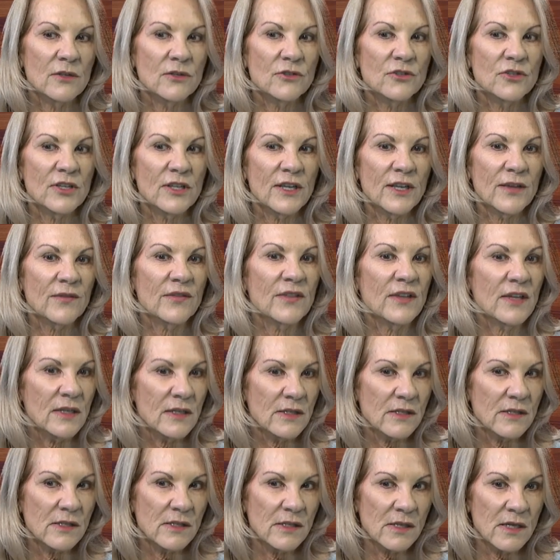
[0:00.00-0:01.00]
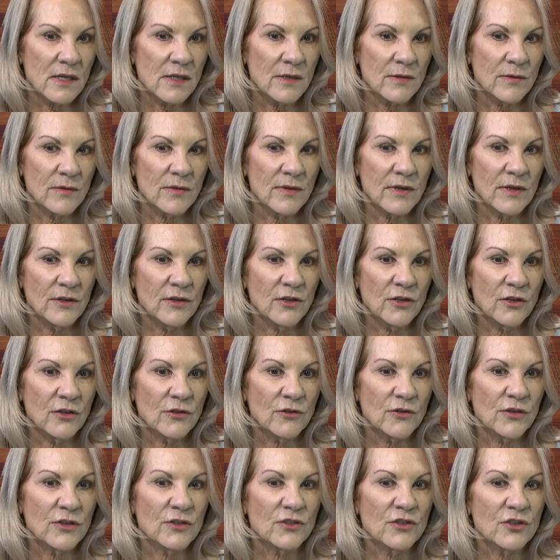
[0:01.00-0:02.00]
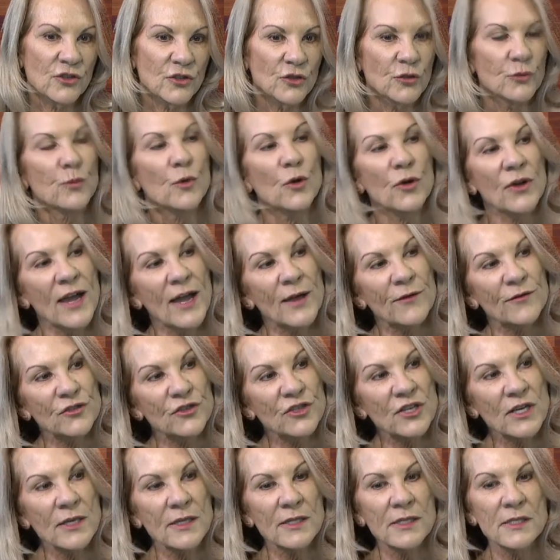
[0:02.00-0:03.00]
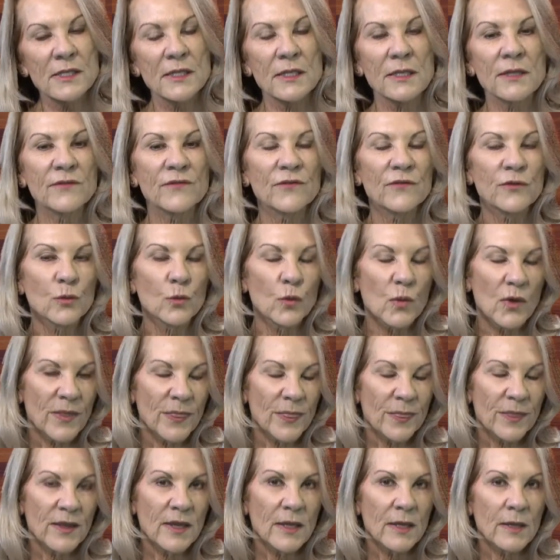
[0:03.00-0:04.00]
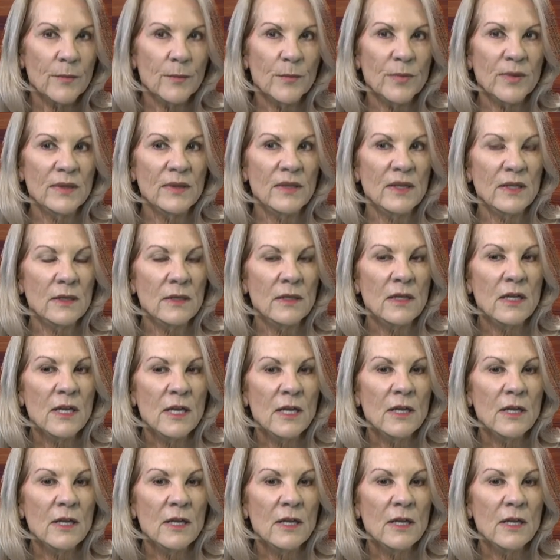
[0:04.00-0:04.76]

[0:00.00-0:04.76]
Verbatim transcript: to get things, uh, you know, to, to, do more advertising for one thing, but then,